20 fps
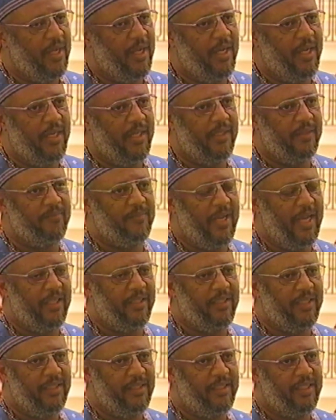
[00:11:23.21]

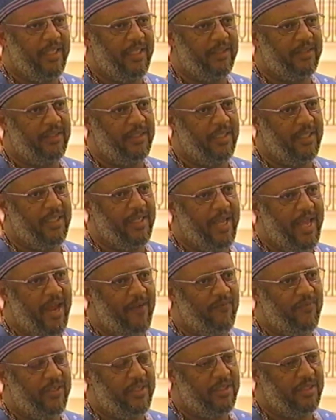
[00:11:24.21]
I think that
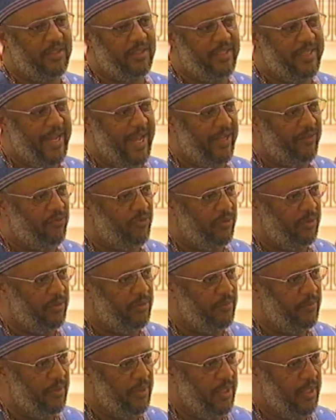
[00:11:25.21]
Africa's
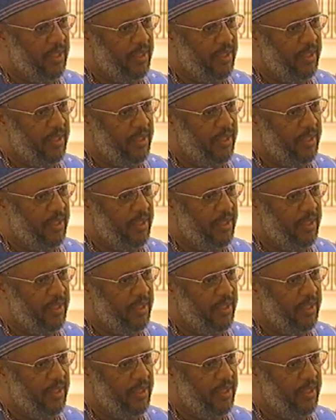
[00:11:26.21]
natural